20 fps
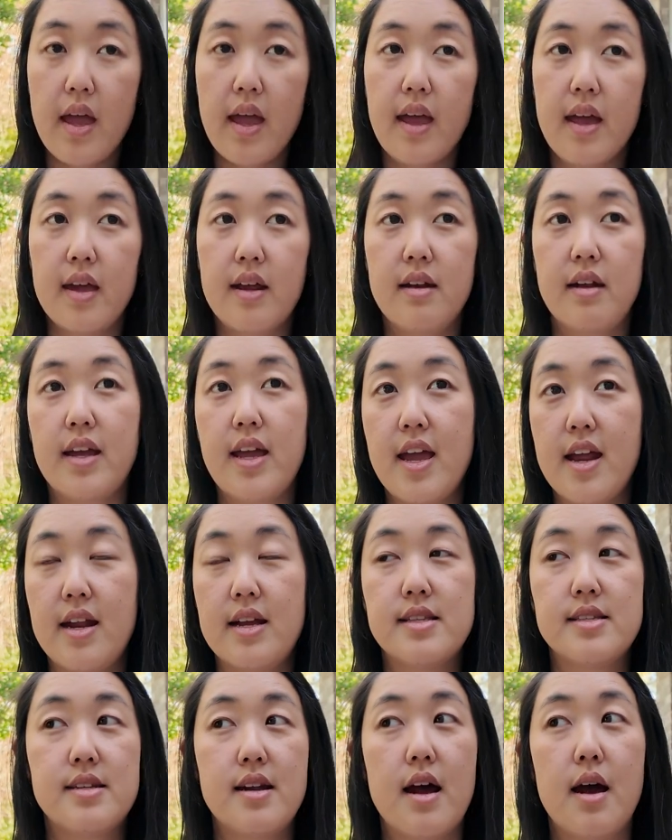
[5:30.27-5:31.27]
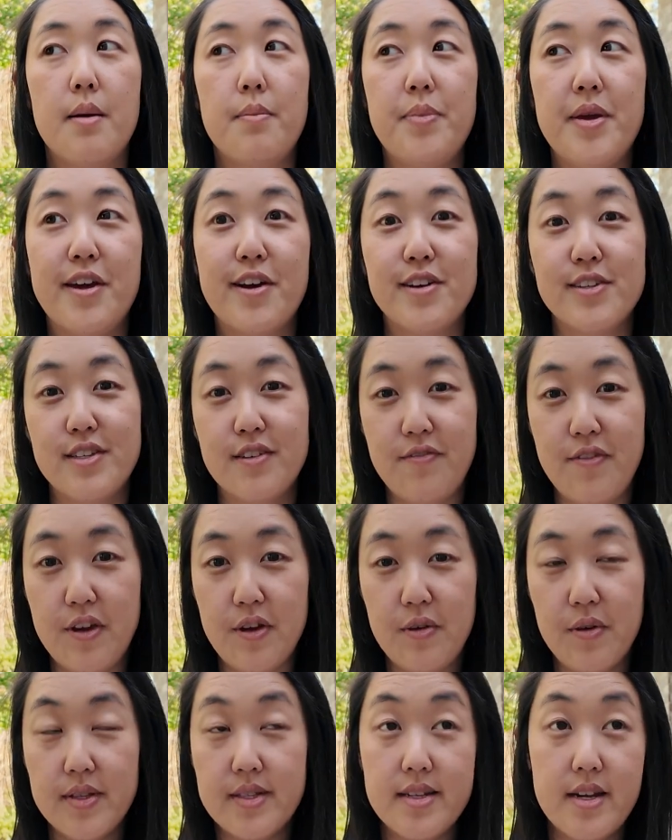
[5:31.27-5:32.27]
And again, it's not because of
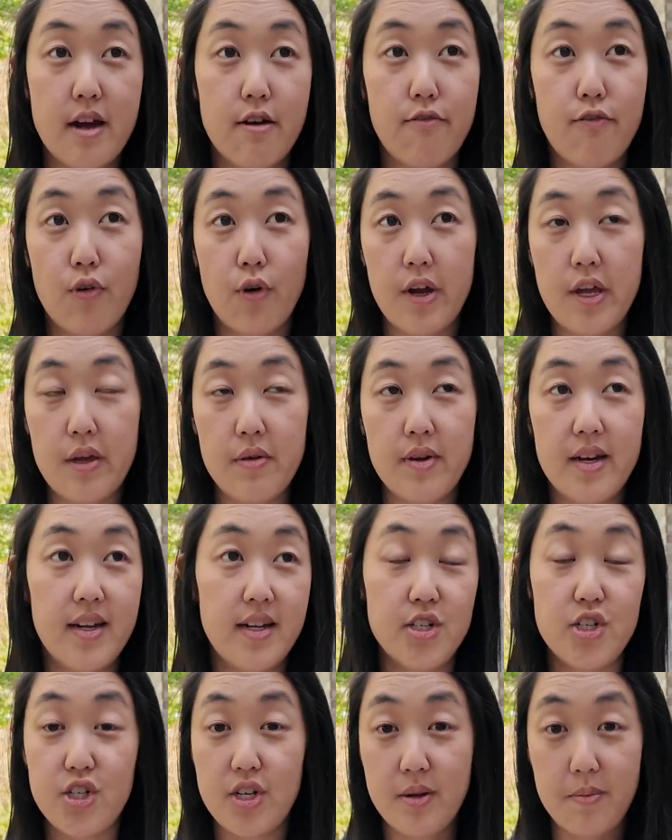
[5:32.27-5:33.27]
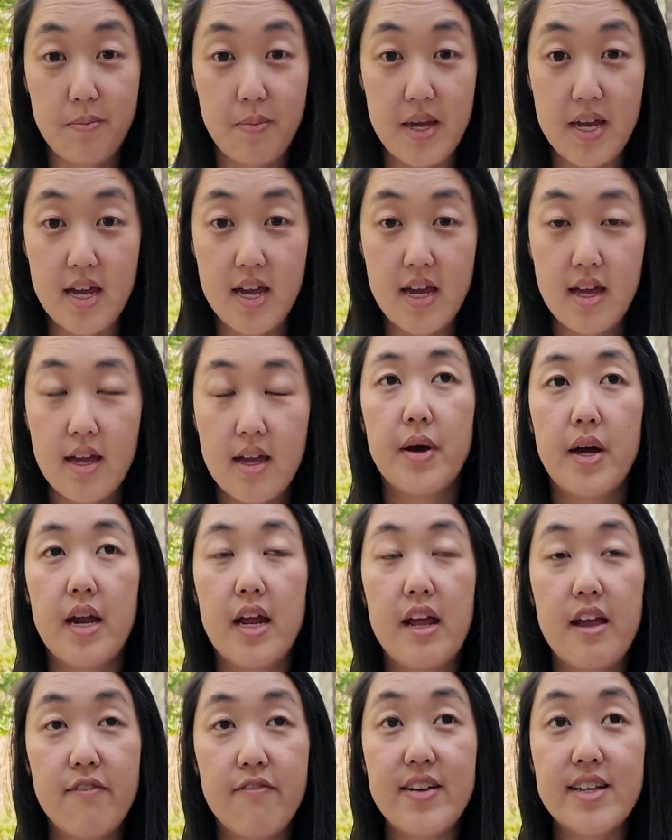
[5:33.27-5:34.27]
you, it's not for you, and it shouldn't be. But
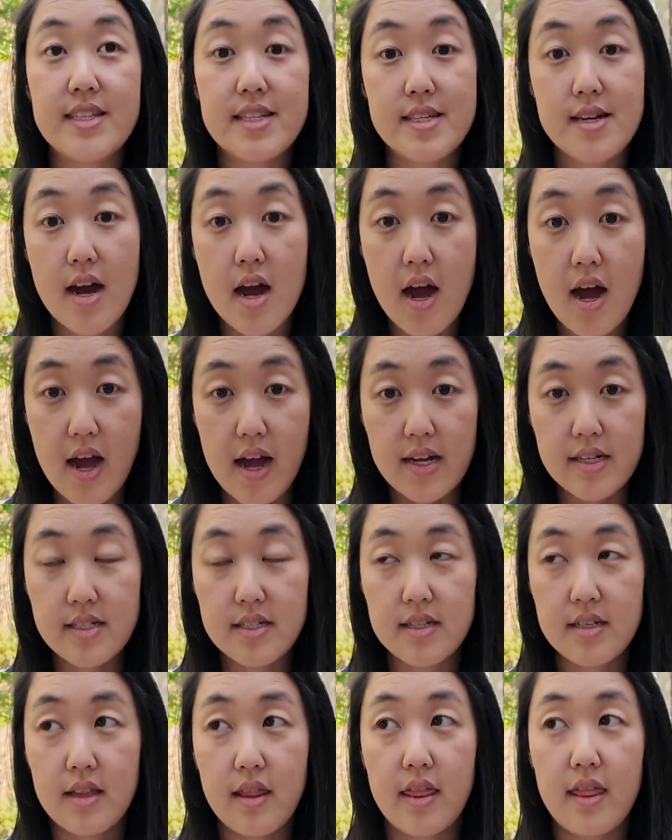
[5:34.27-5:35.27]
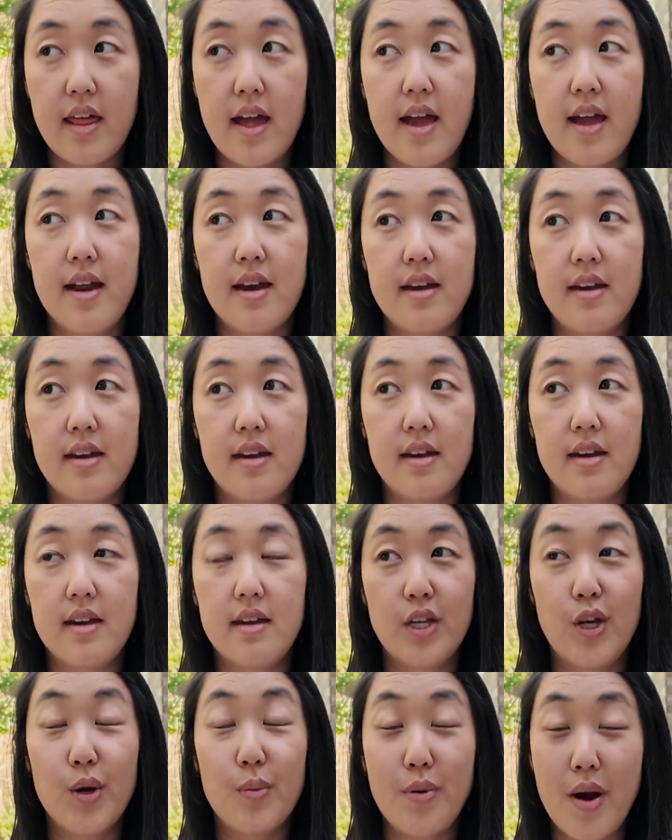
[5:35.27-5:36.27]
if it's not, then
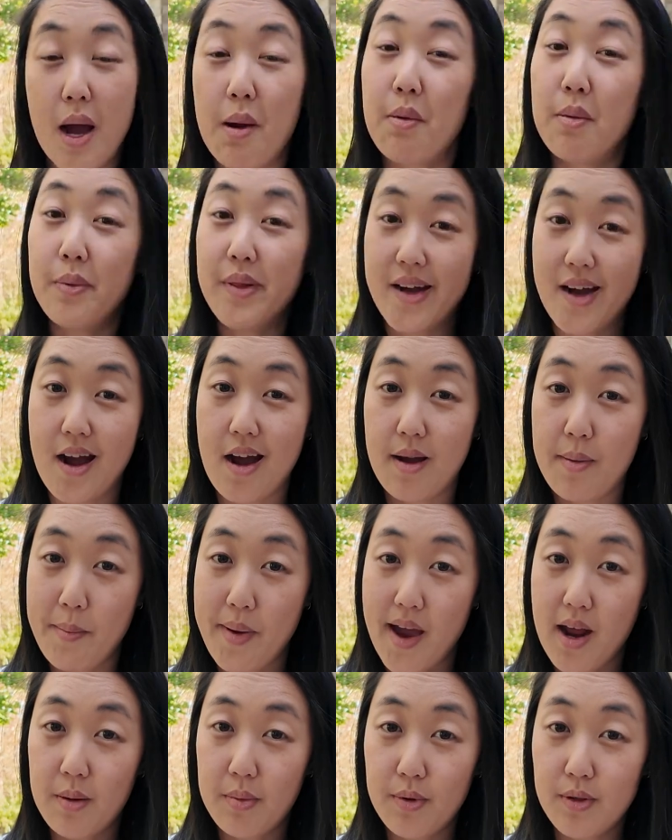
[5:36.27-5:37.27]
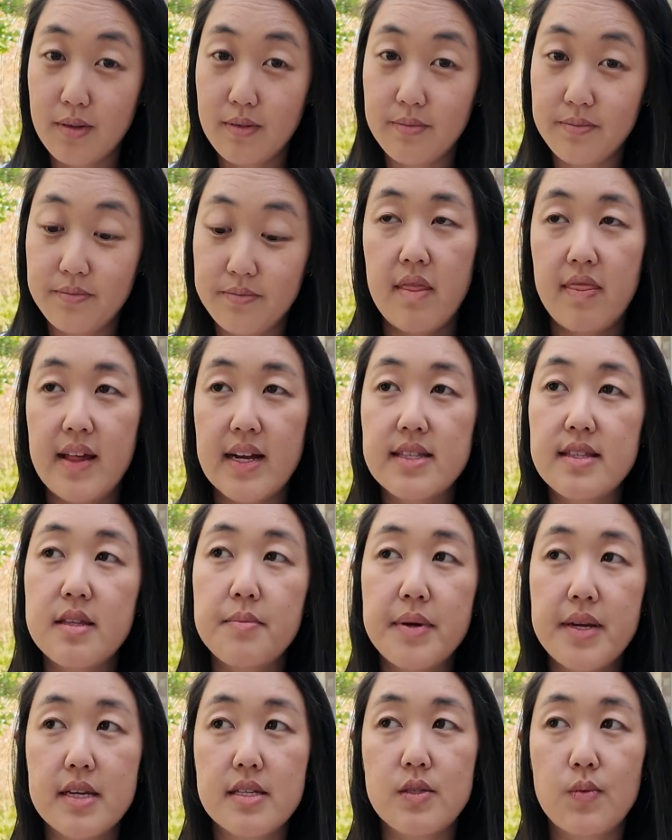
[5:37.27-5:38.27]
you're probably not compatible. That's
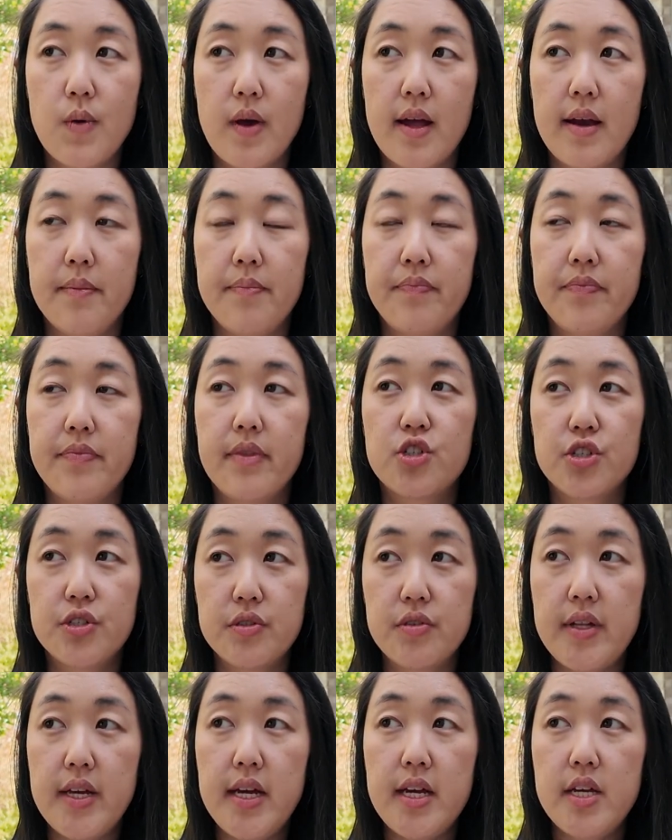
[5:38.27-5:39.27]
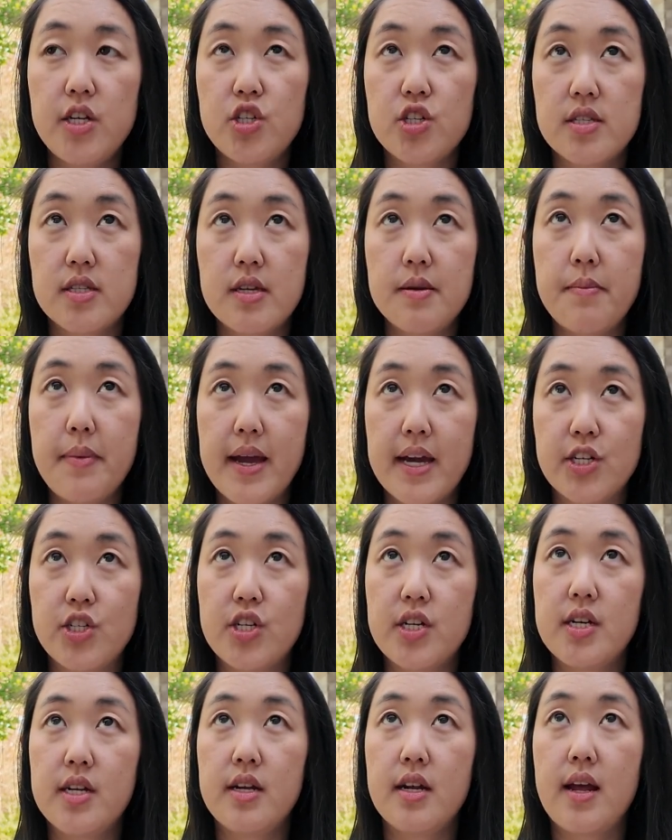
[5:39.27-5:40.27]
the biggest one. Truly, just
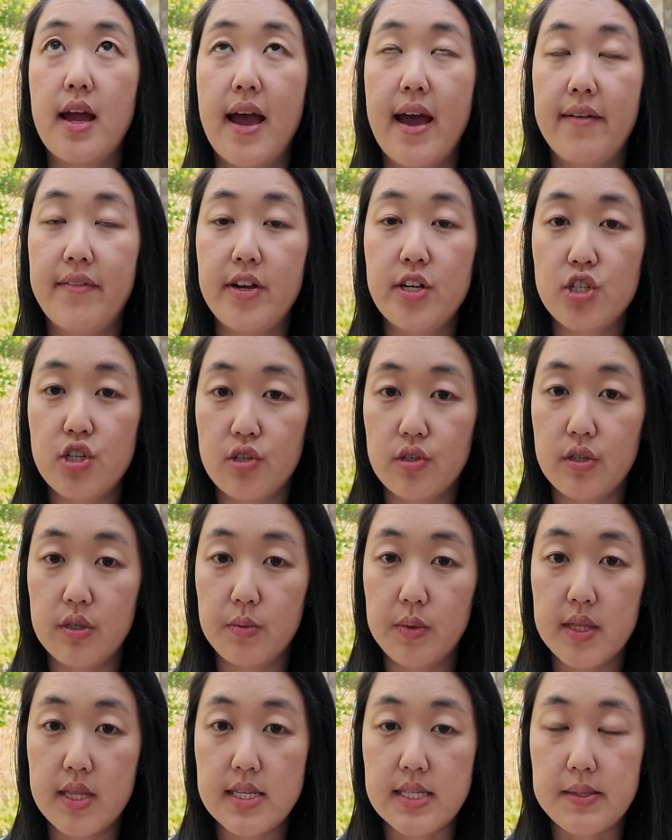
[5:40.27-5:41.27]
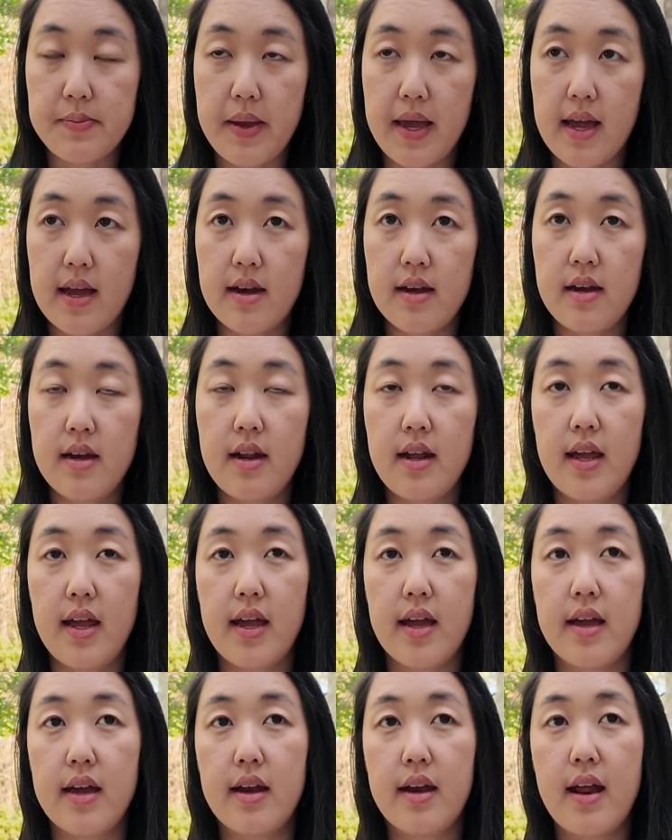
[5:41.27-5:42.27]
imagine having children with this man
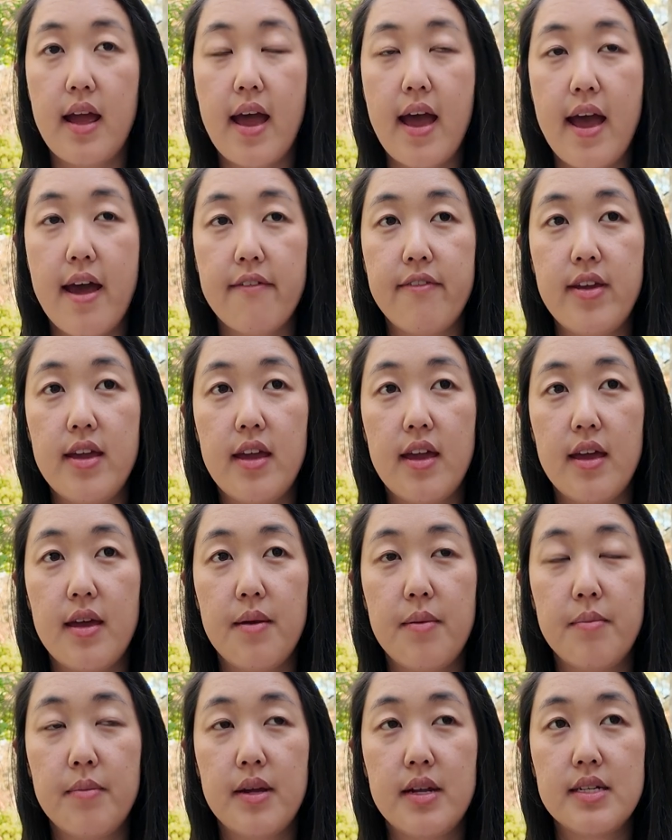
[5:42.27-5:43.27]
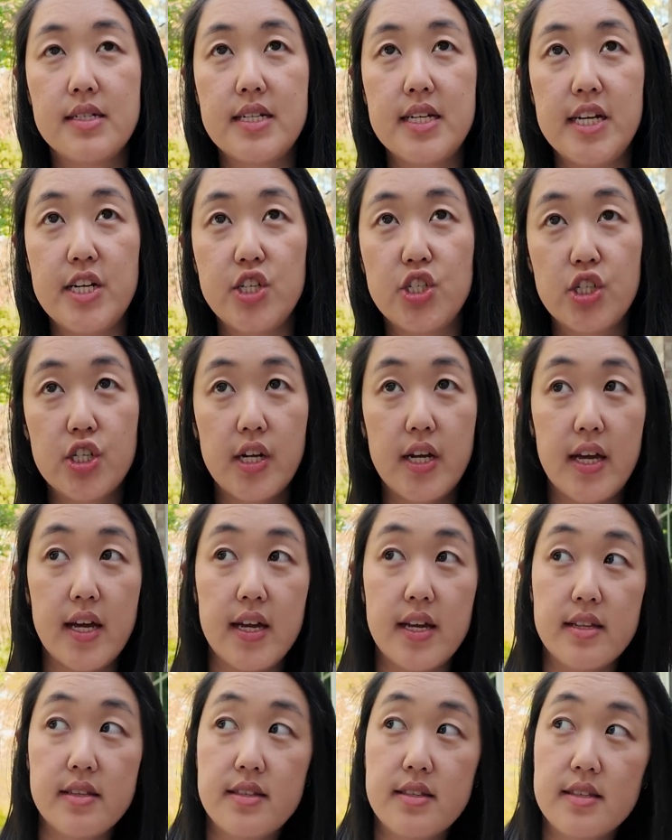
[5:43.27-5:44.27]
and having him teach your
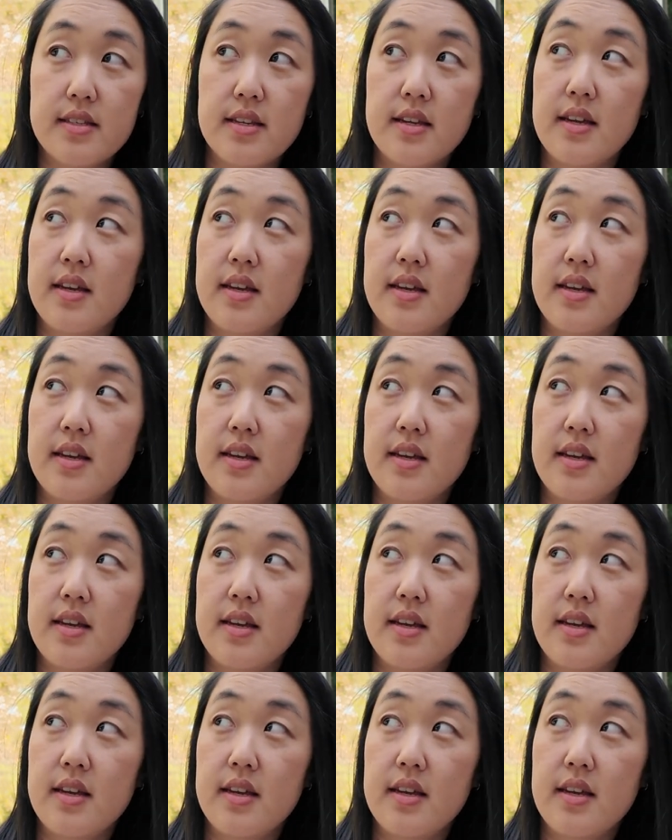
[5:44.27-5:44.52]
kids